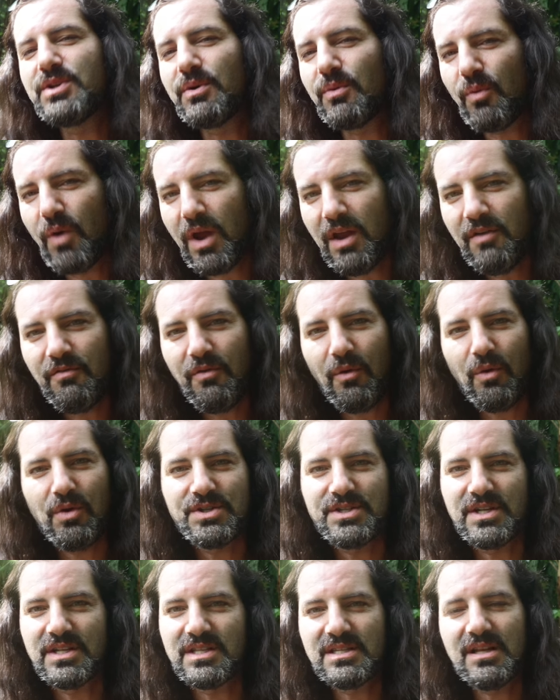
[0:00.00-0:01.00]
the
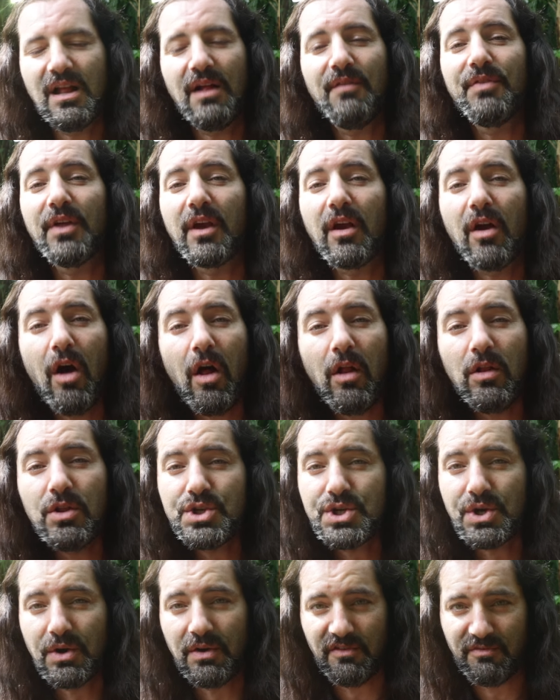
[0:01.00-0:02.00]
rainforest itself, the
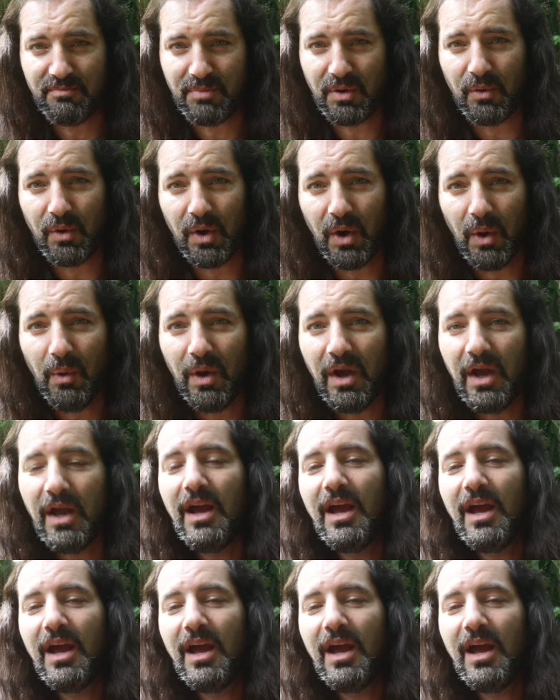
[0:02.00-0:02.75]
culture of Peru.